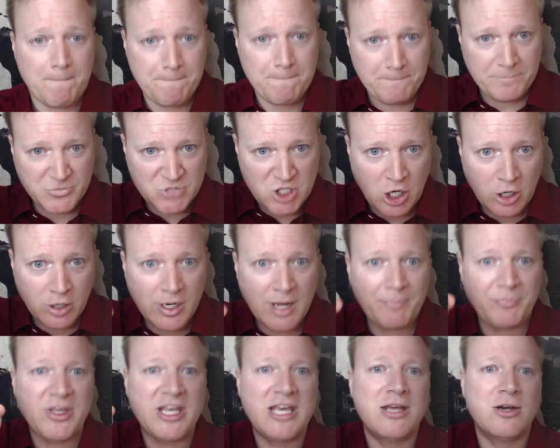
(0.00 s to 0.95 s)
Turn
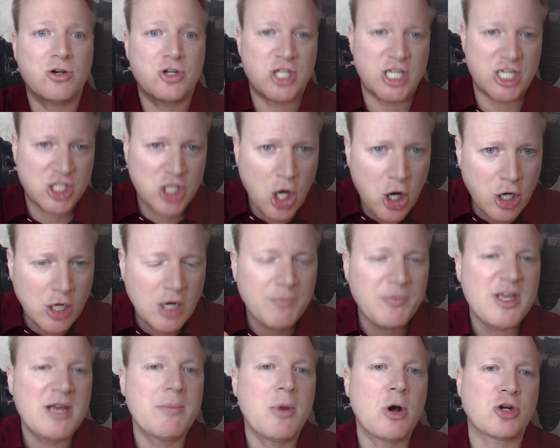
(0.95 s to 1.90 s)
up the energy, turn up
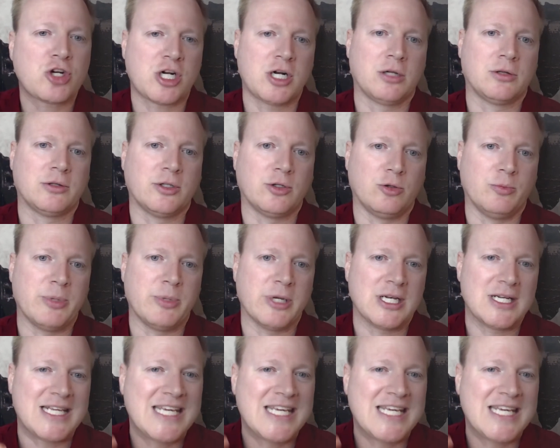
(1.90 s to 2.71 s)
the emotion a little bit.